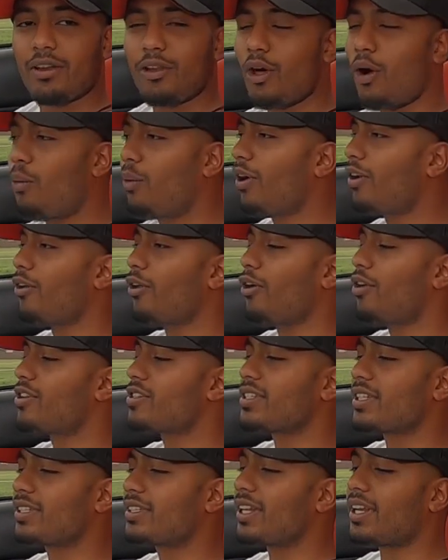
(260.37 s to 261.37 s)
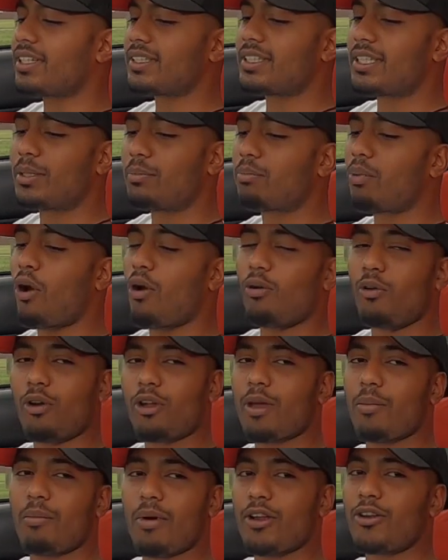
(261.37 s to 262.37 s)
No one noticed until I said, bro,
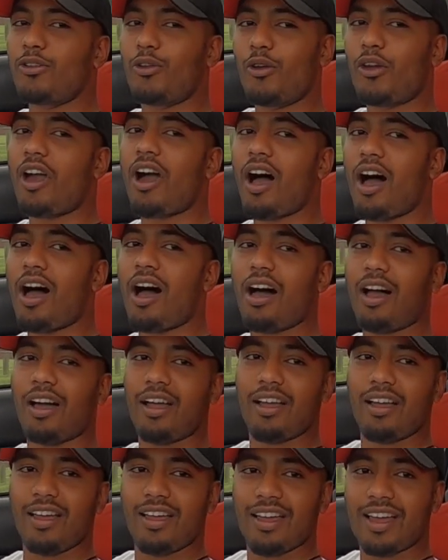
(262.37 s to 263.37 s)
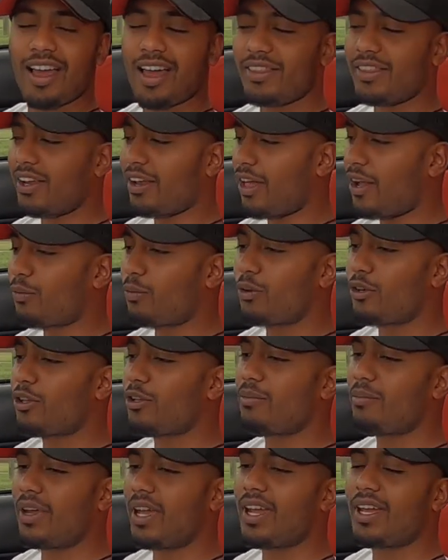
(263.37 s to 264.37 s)
look at my new car. And they're like, what do
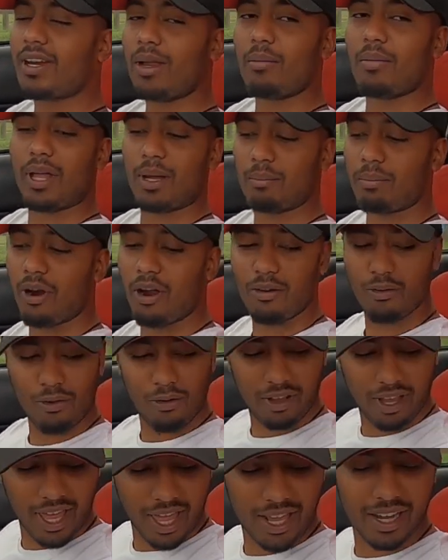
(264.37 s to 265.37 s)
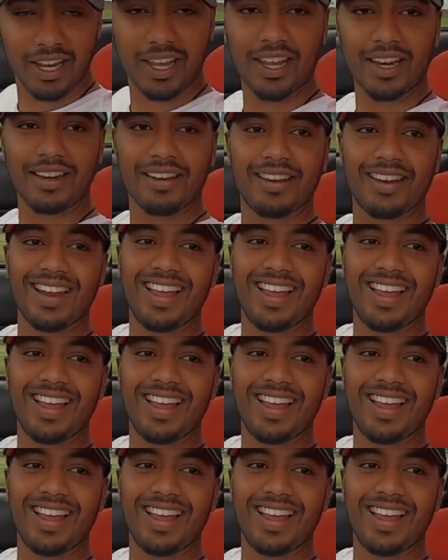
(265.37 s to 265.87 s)
you mean? I'm like, bro, look at it.